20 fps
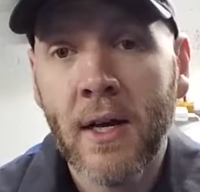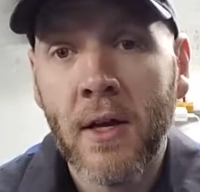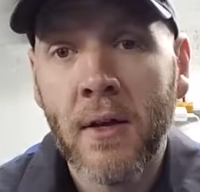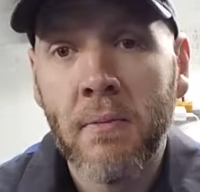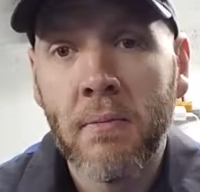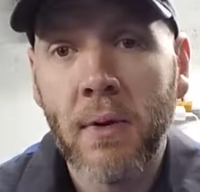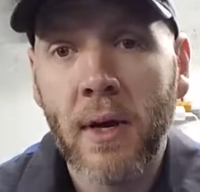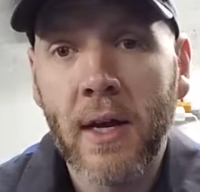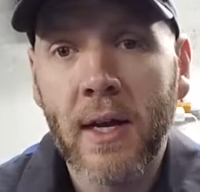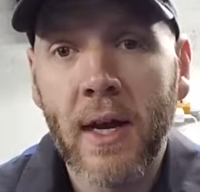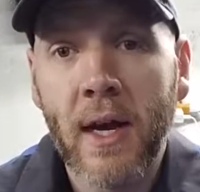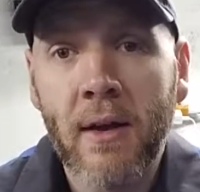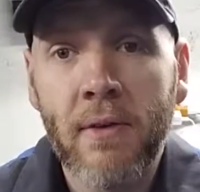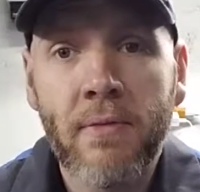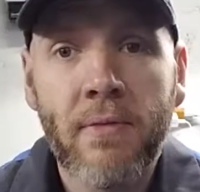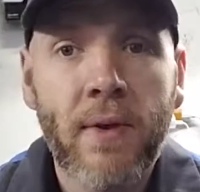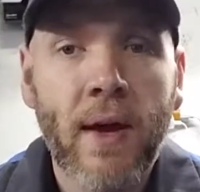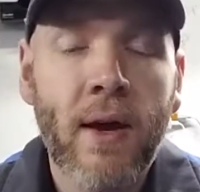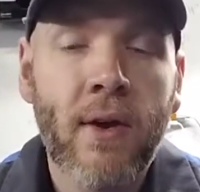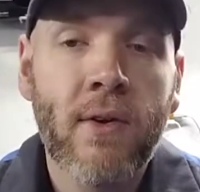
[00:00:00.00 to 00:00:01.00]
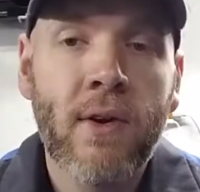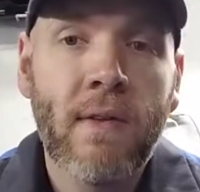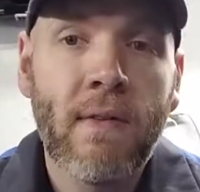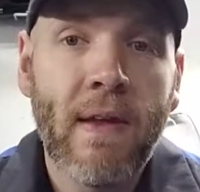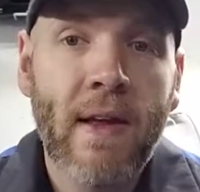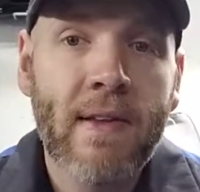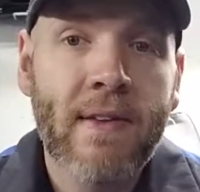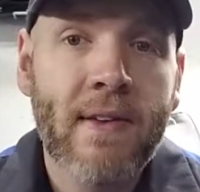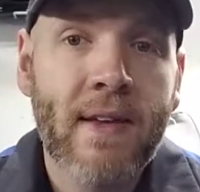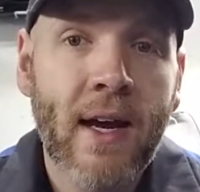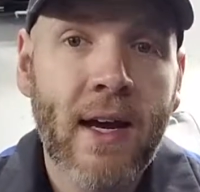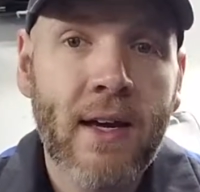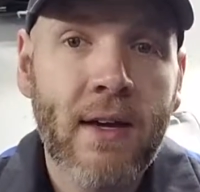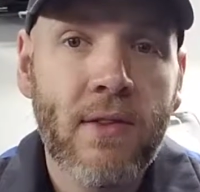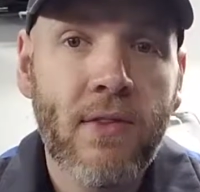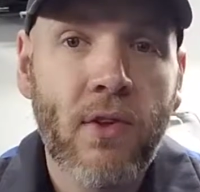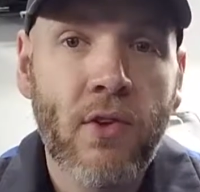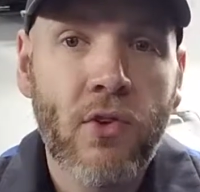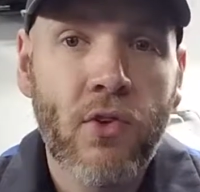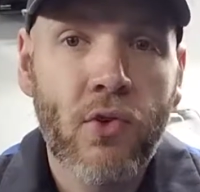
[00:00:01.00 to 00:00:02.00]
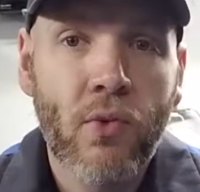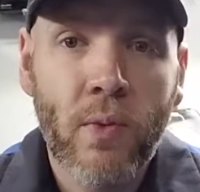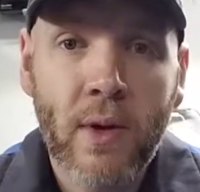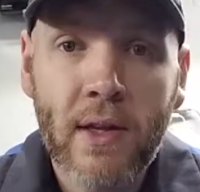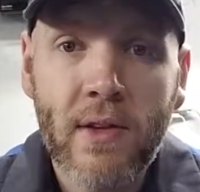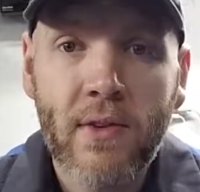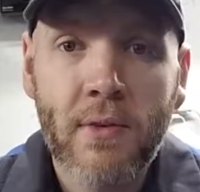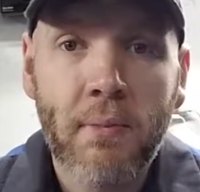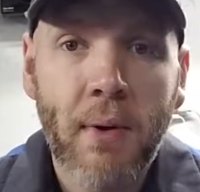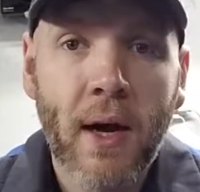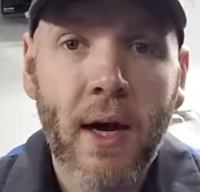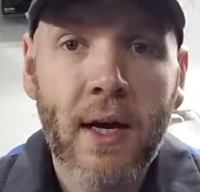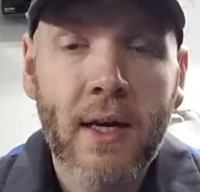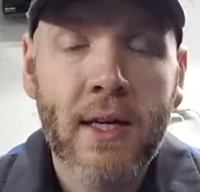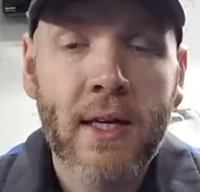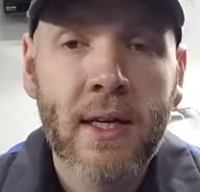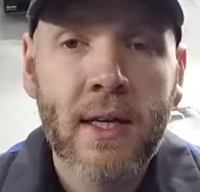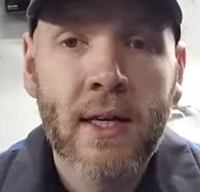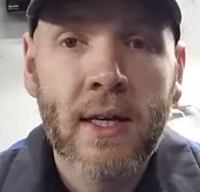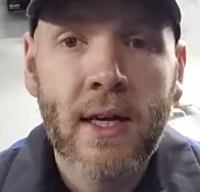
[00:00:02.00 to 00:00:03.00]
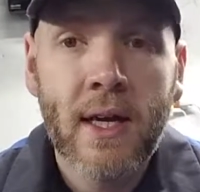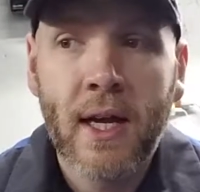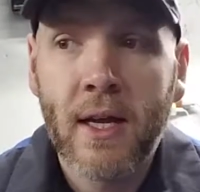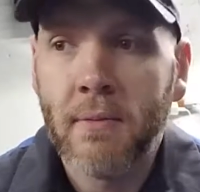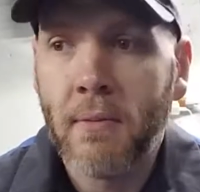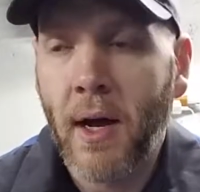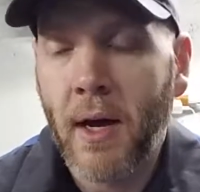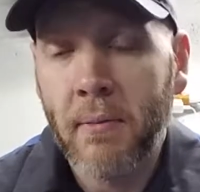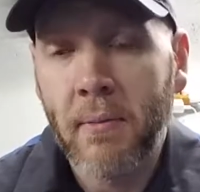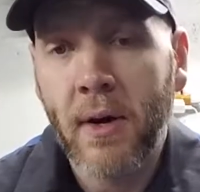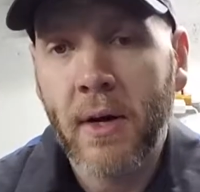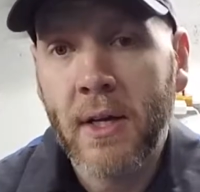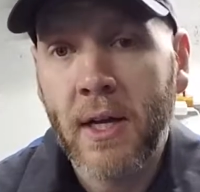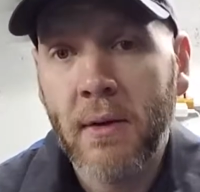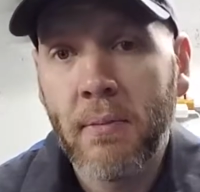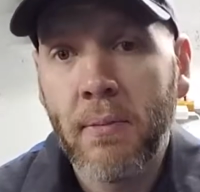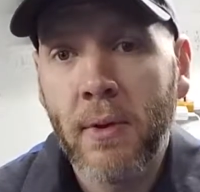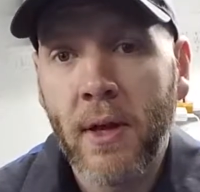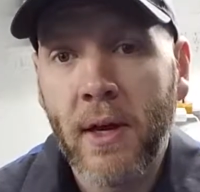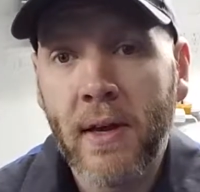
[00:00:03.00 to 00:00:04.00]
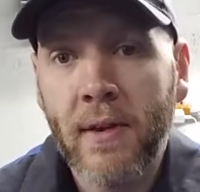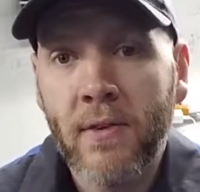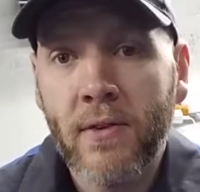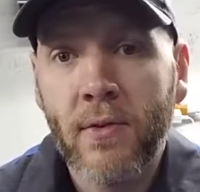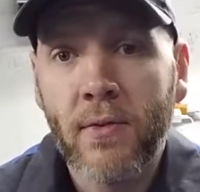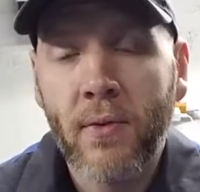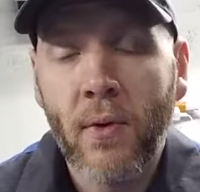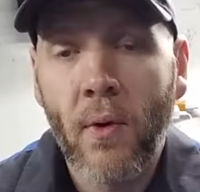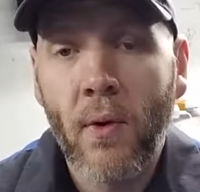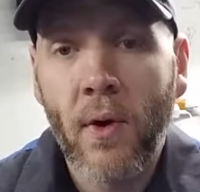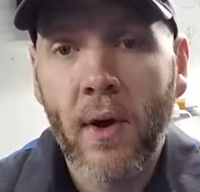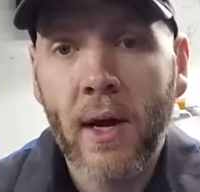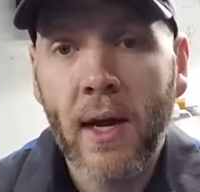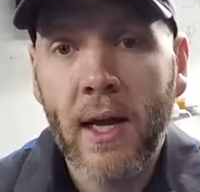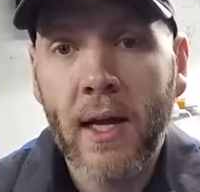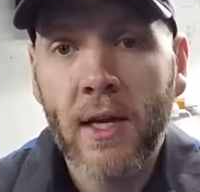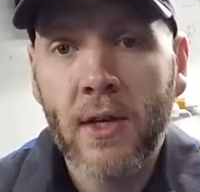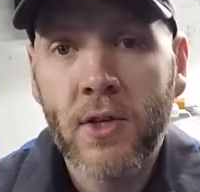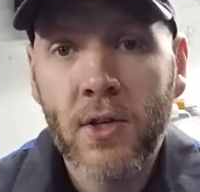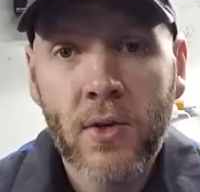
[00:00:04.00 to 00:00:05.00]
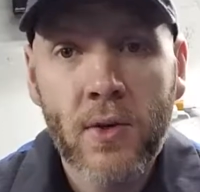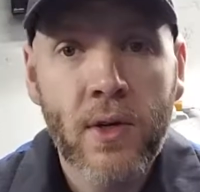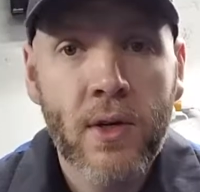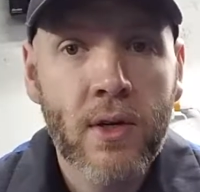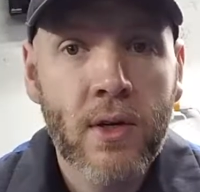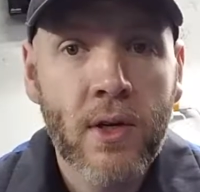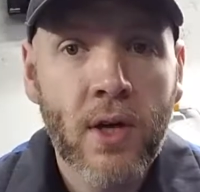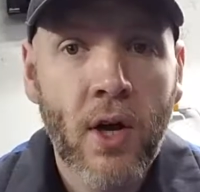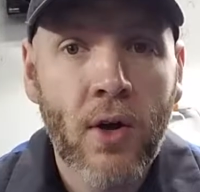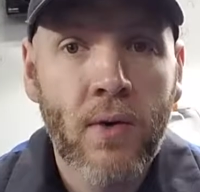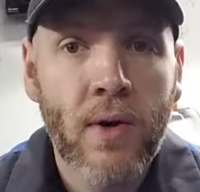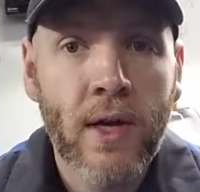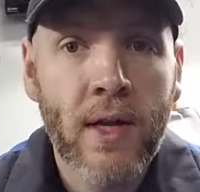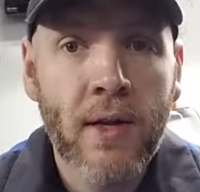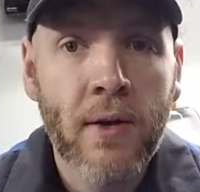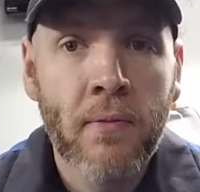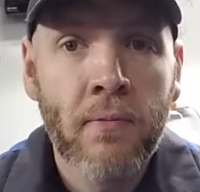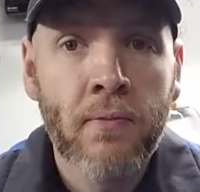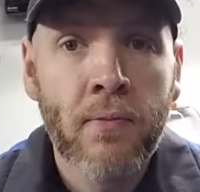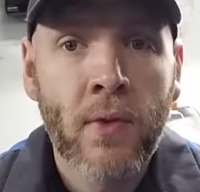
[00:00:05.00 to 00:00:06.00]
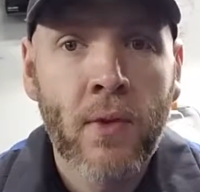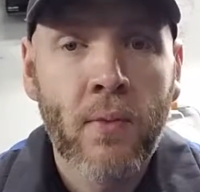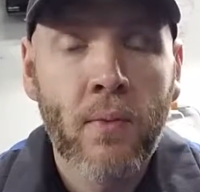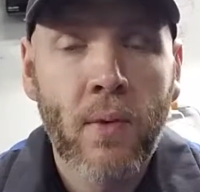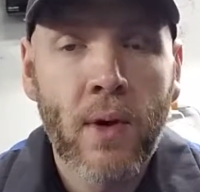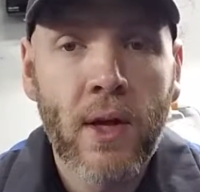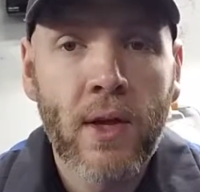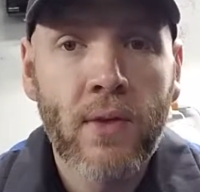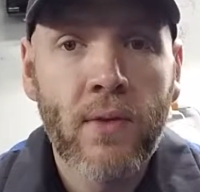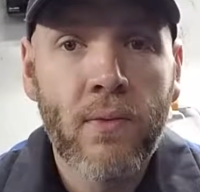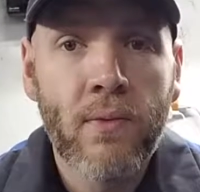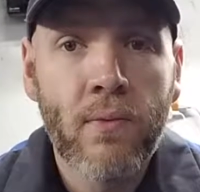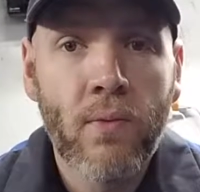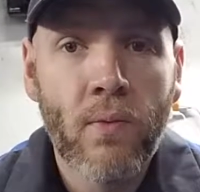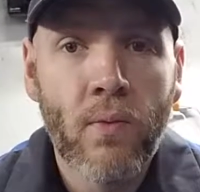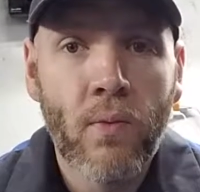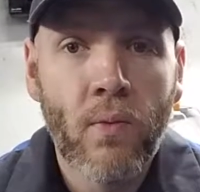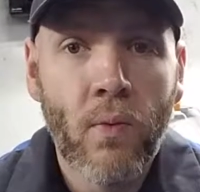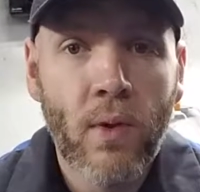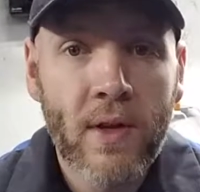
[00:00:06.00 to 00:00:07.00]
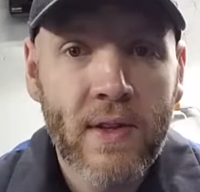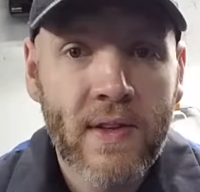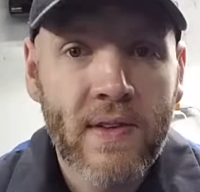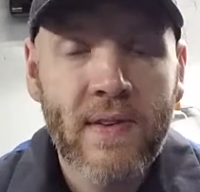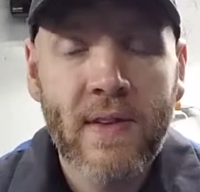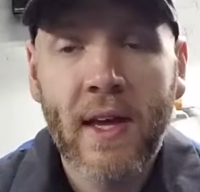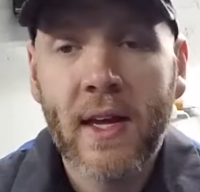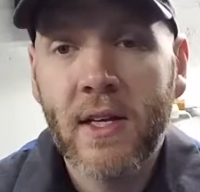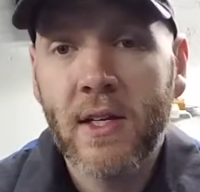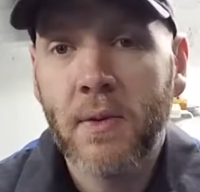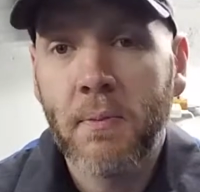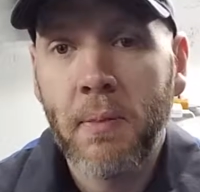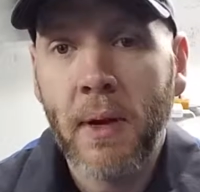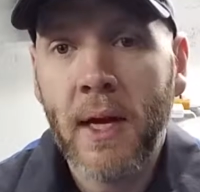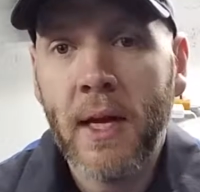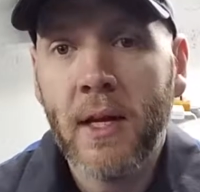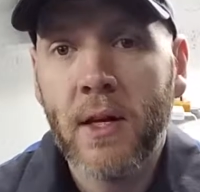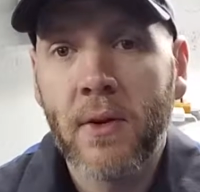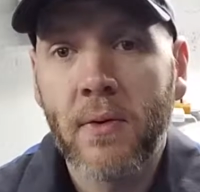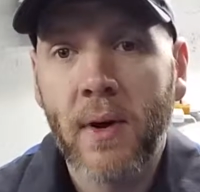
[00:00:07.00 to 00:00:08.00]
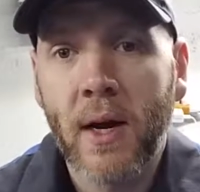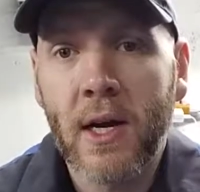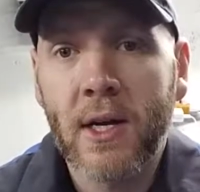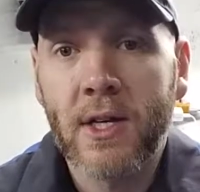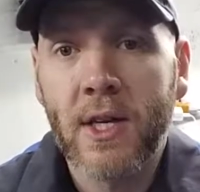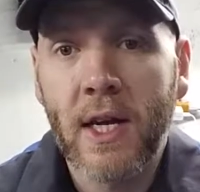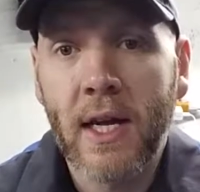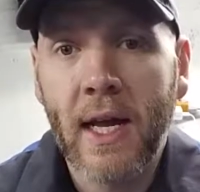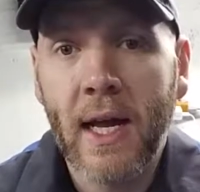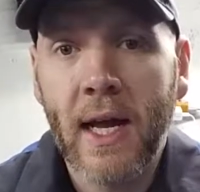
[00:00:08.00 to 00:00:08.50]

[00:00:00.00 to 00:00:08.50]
but I've found that's kind of the sweet spot in my marketplace for a 2-year coating with one stage of paint correction.